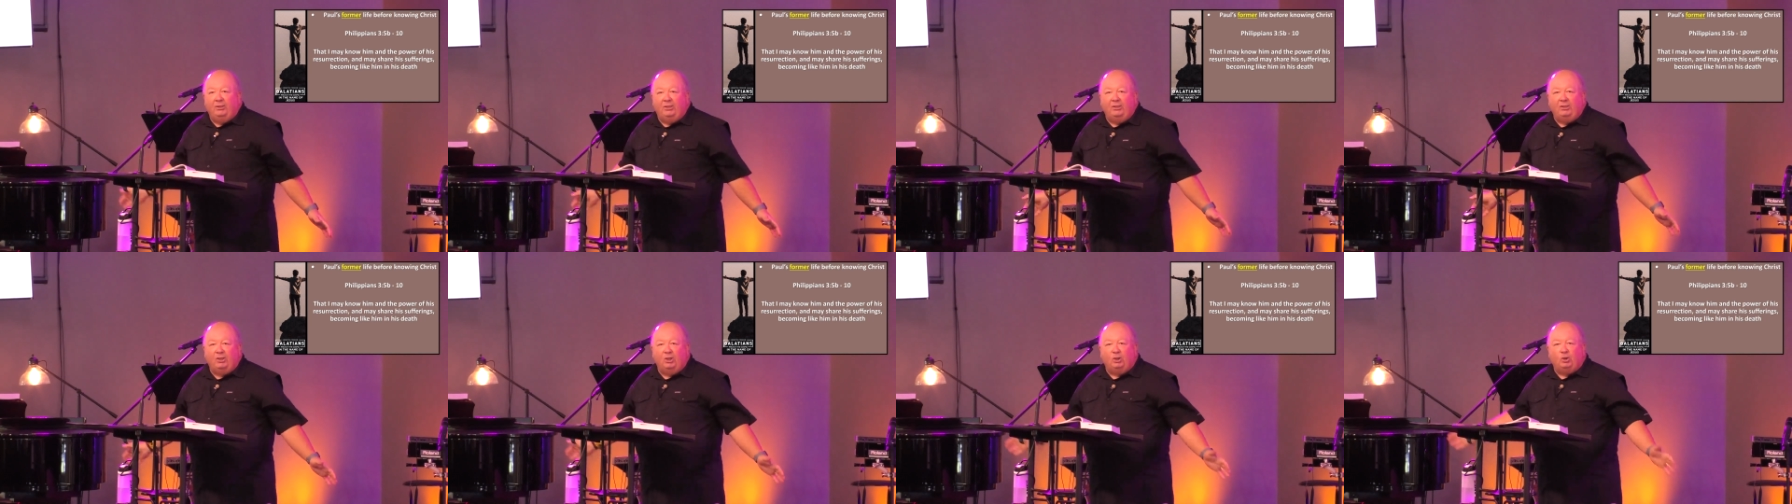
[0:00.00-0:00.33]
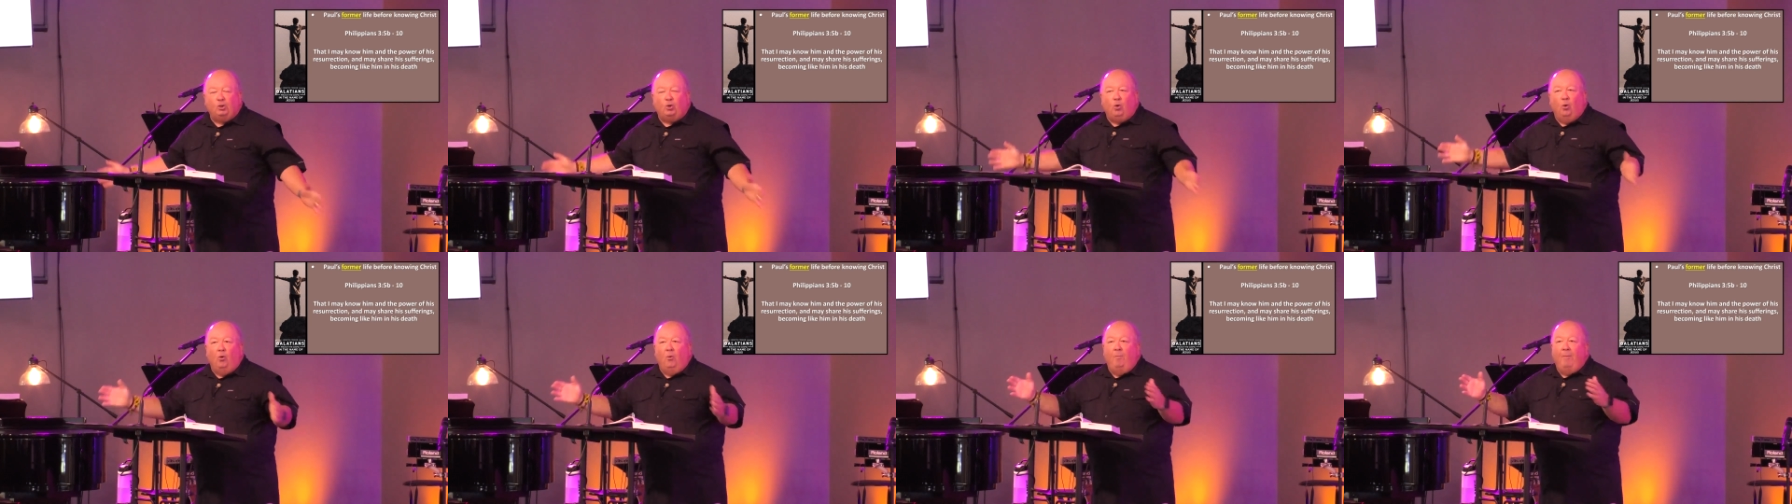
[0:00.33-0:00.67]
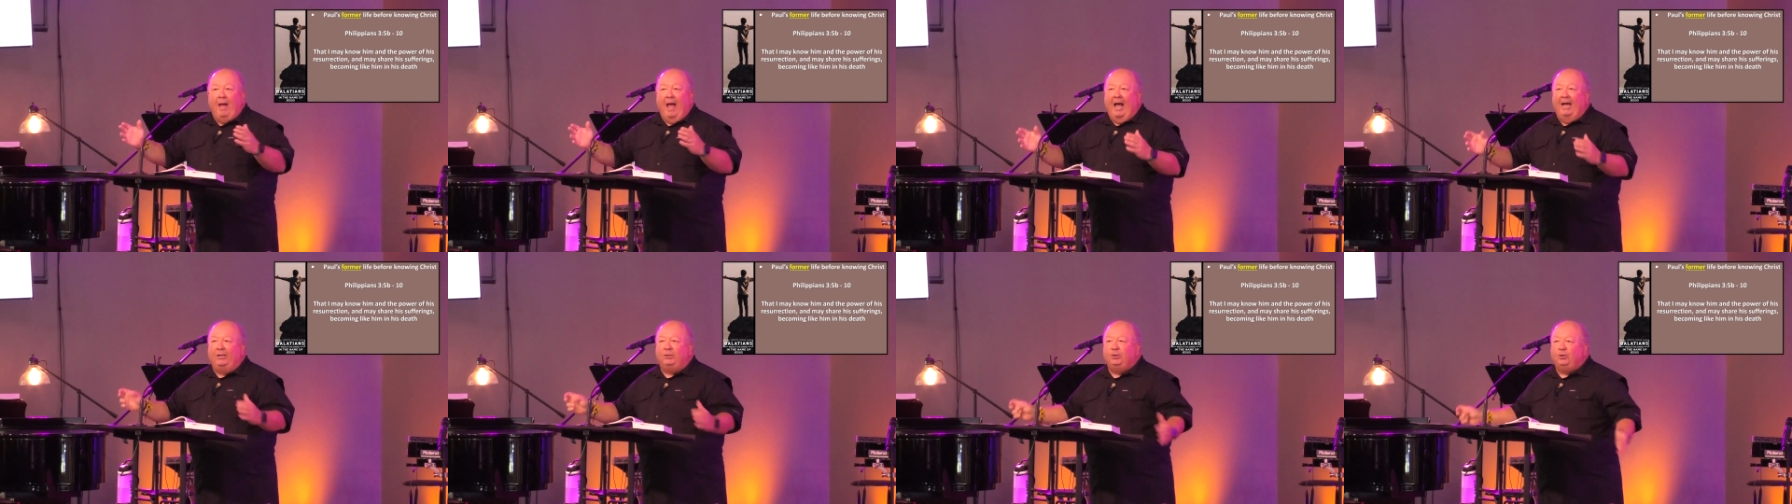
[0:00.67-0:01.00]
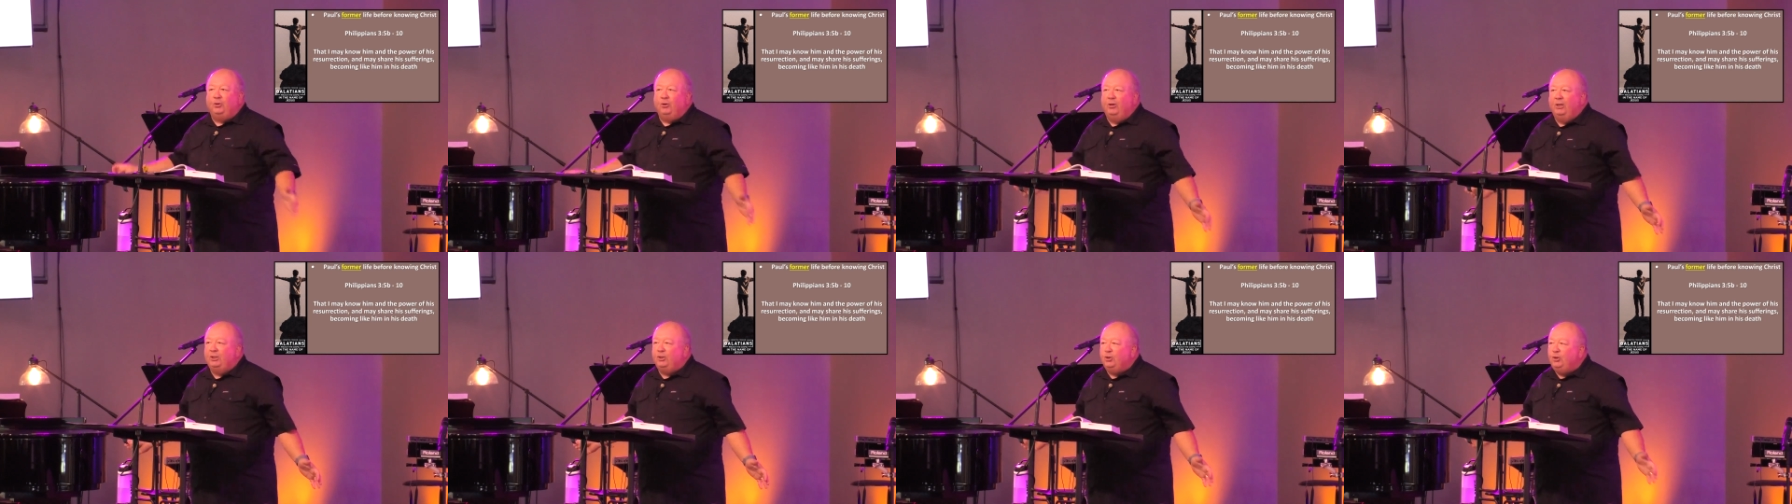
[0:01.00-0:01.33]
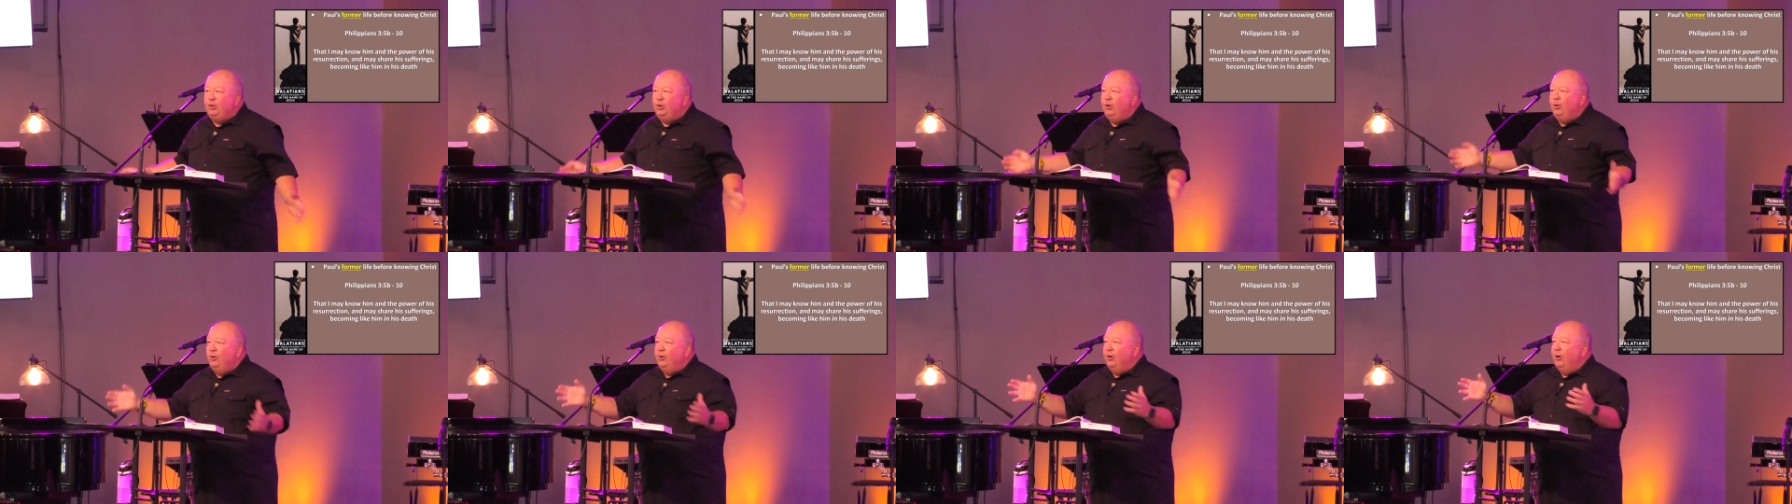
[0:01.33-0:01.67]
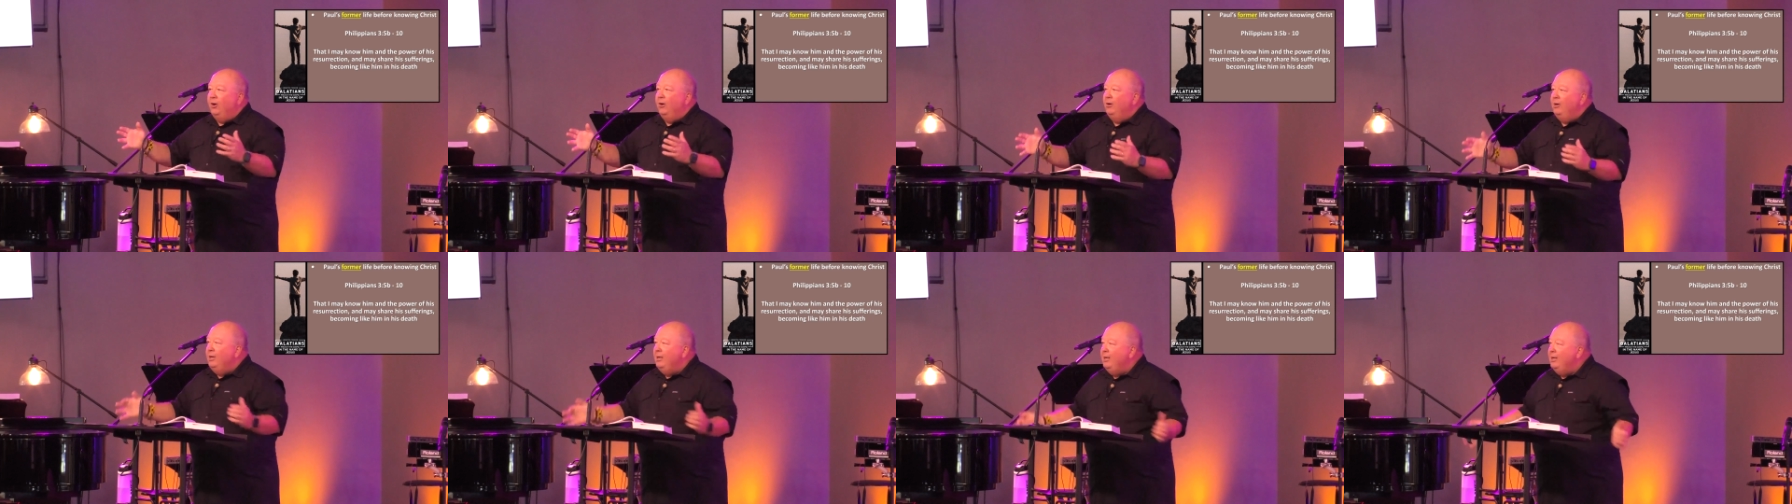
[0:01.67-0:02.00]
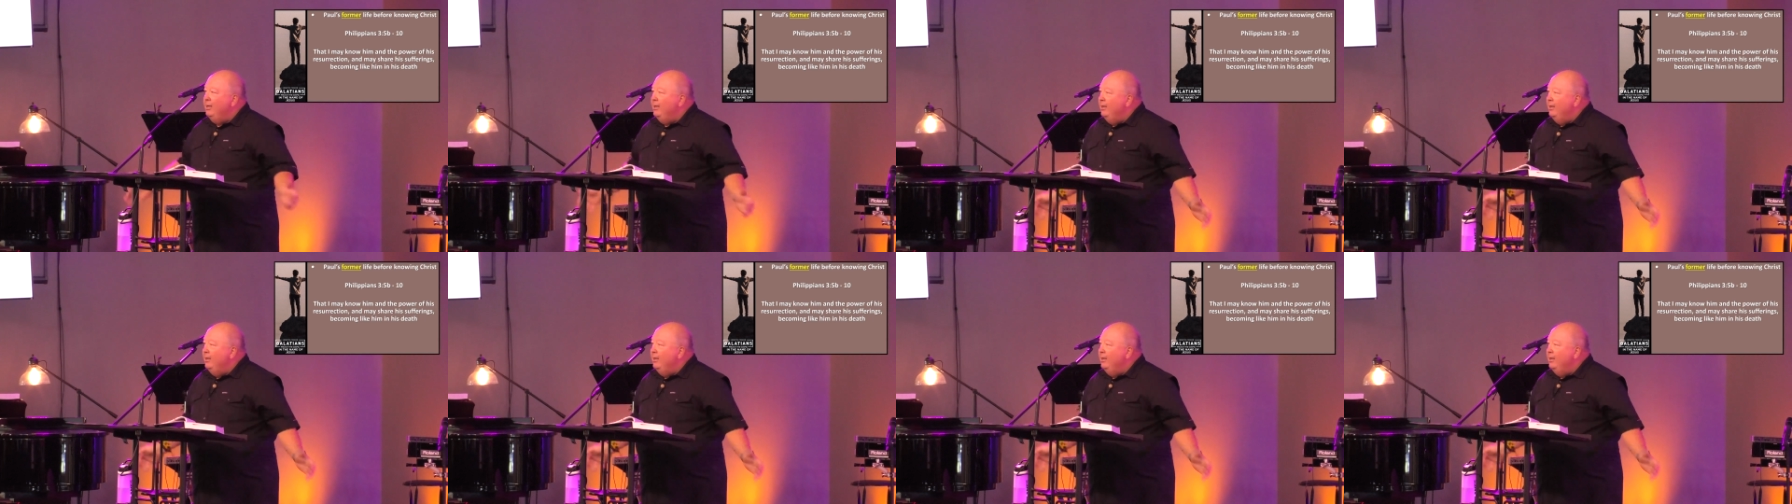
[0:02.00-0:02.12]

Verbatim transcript: is a schoolmaster, a tutor.